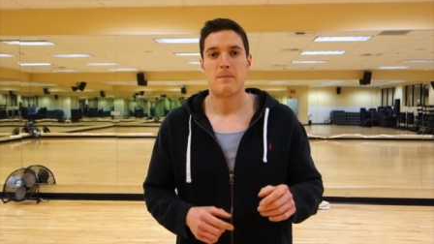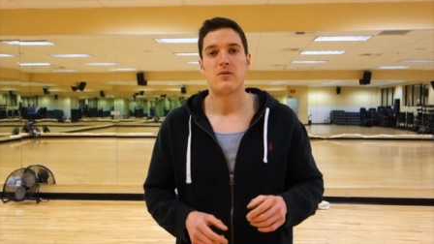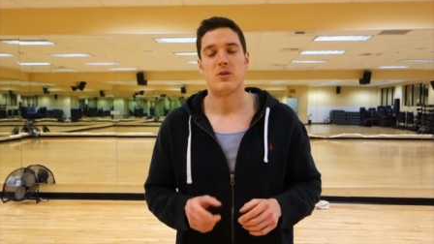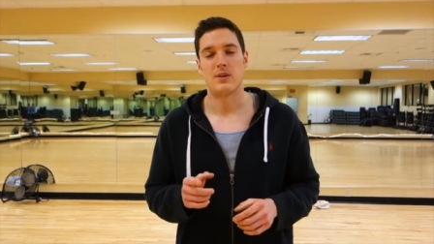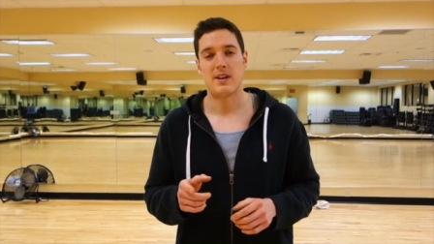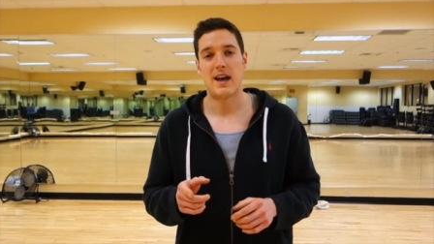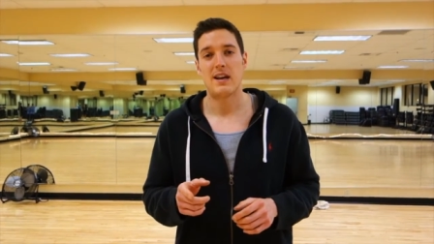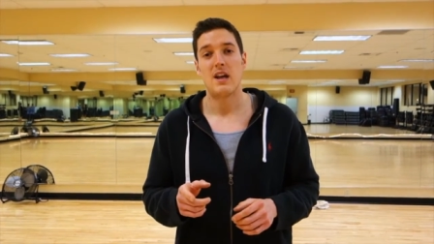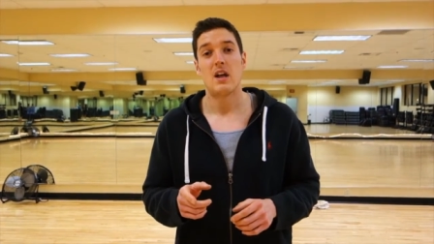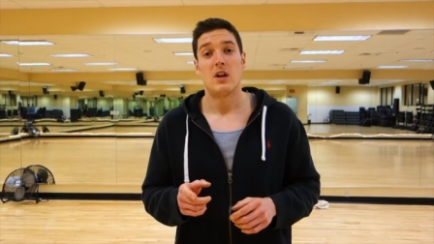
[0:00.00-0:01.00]
So with
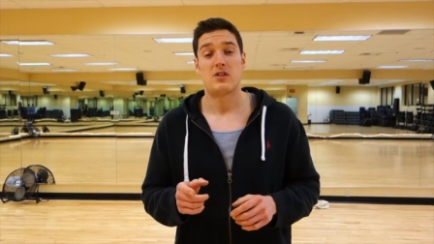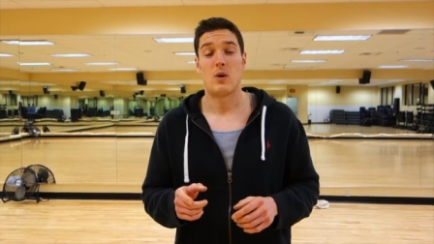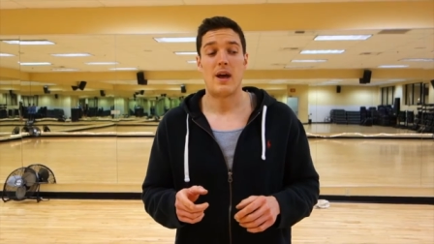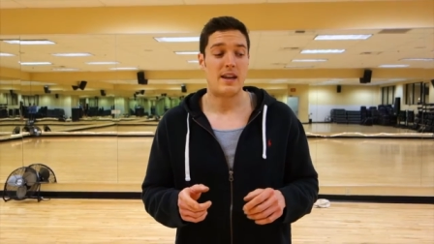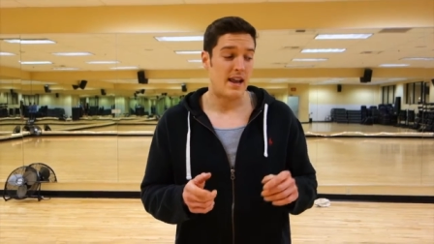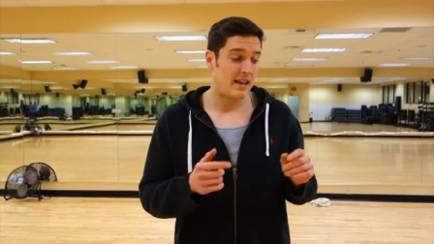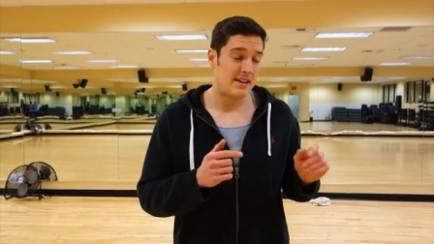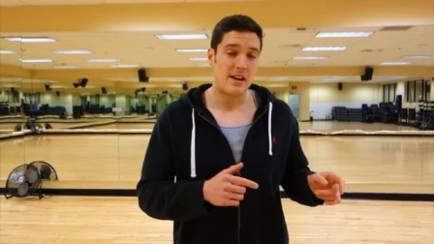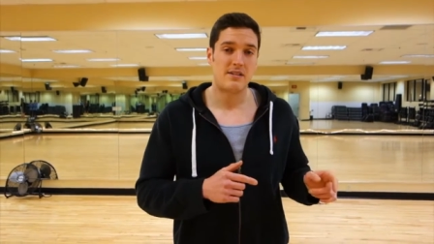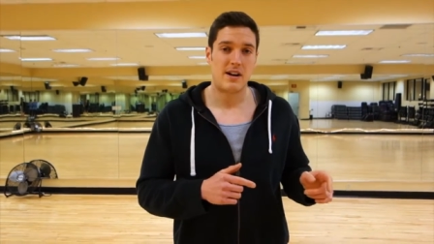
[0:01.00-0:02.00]
that, let's go ahead and head
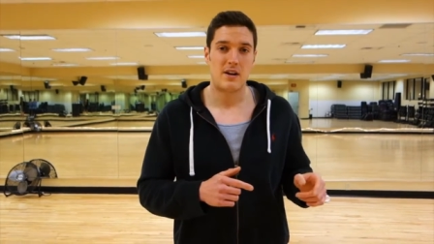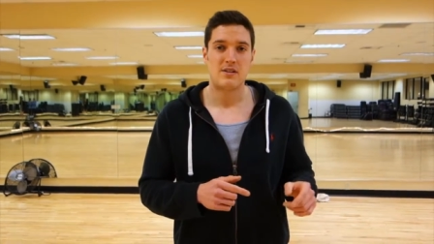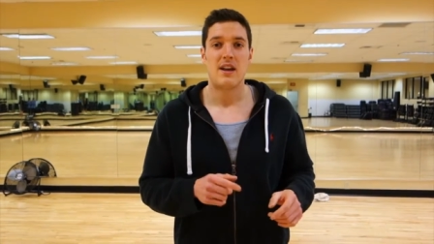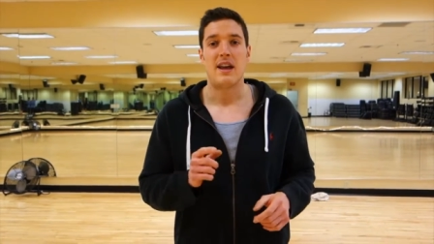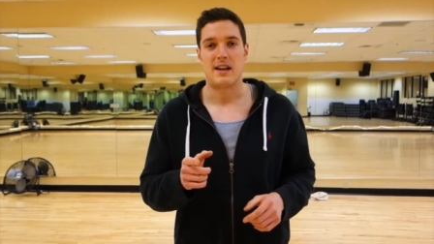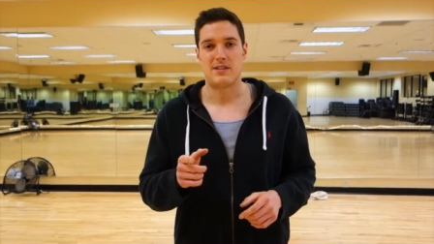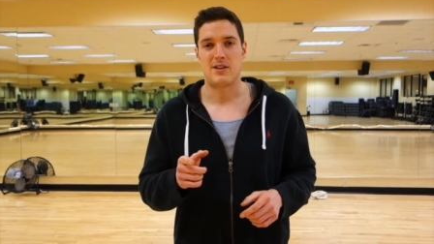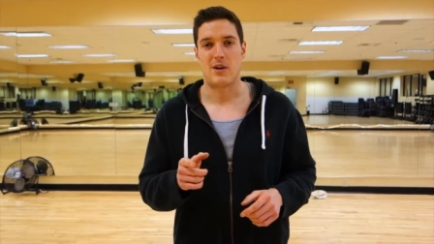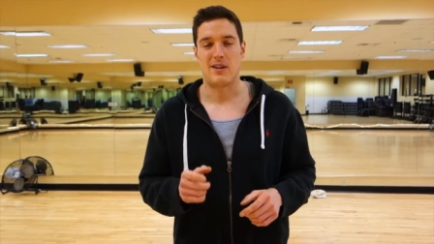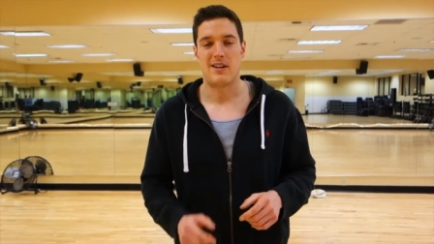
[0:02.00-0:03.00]
downstairs and get
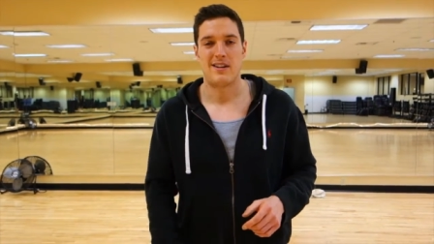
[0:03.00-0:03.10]
started.